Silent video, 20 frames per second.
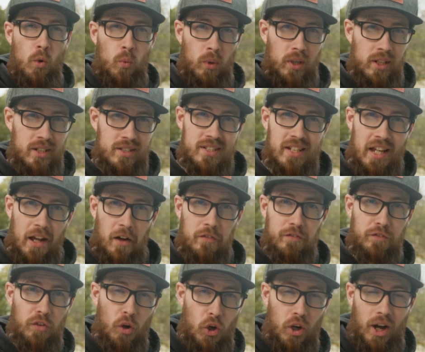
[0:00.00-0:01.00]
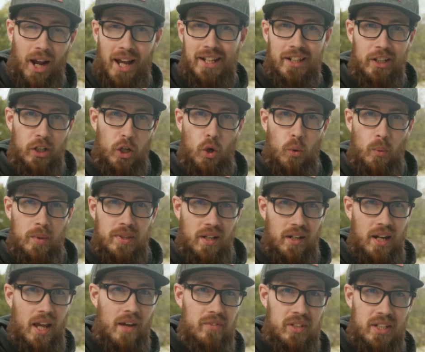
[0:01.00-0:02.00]
We're gonna see how far I can go
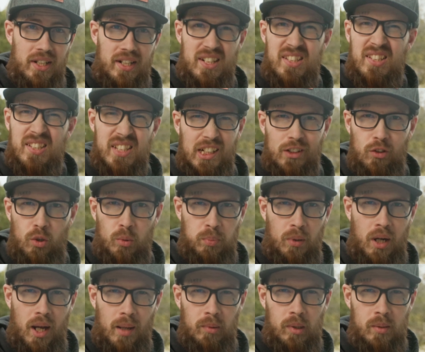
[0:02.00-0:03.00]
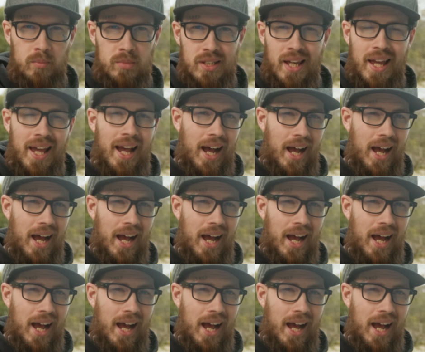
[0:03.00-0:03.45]
without having any signal problems.